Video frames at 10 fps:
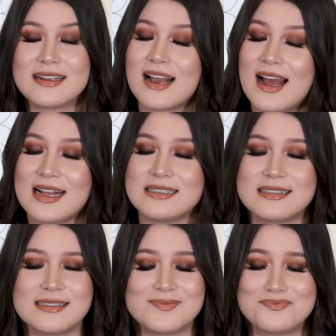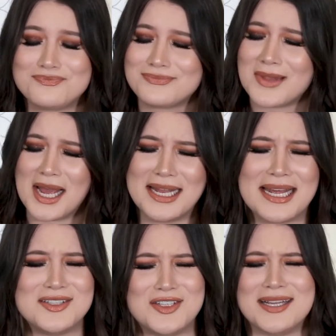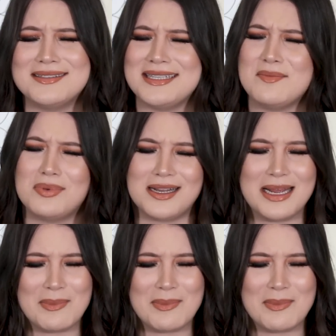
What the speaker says: Guys, I let Gen Z bully